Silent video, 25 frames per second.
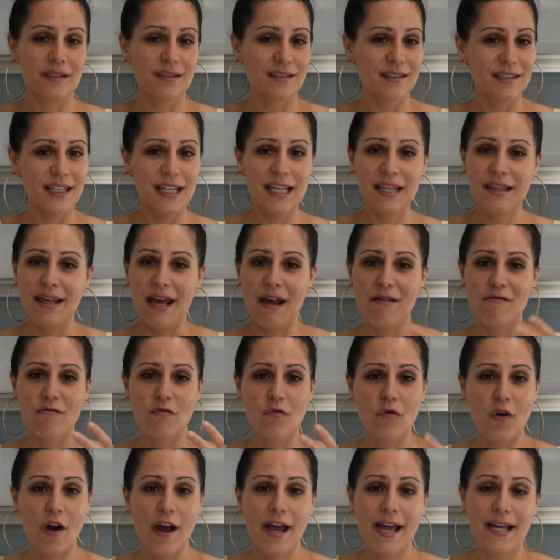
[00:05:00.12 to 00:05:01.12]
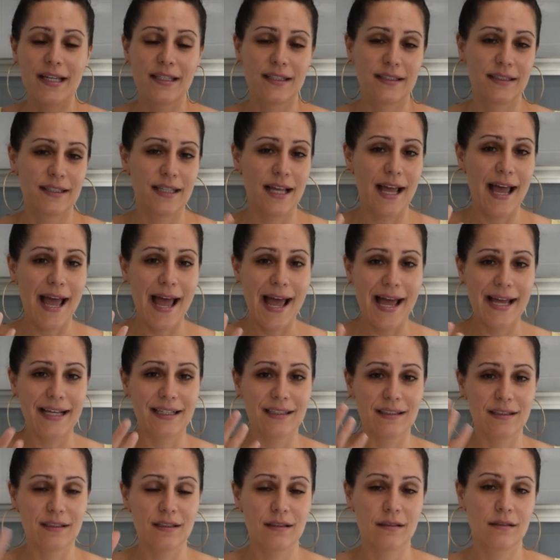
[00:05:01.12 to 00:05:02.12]
see that rice
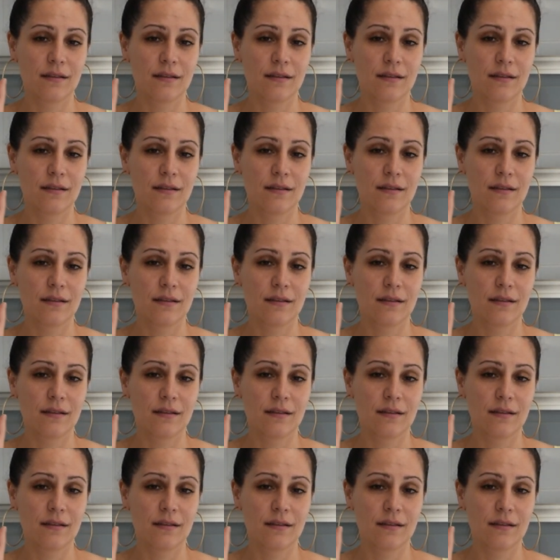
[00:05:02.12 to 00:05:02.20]
and